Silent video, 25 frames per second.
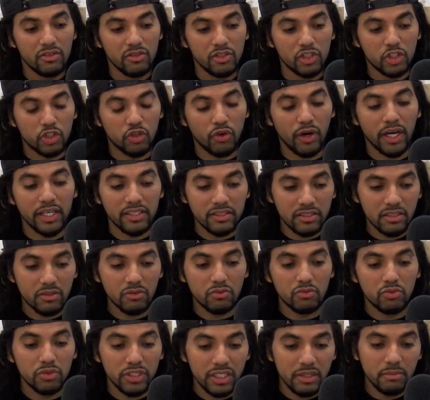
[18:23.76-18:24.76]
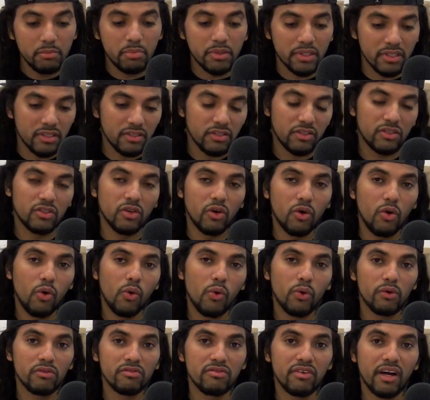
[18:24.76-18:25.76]
trying to rebuild on the
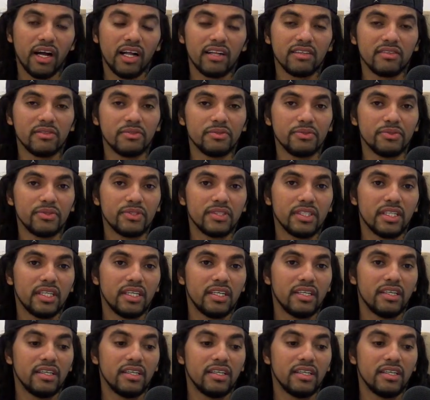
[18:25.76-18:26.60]
core values,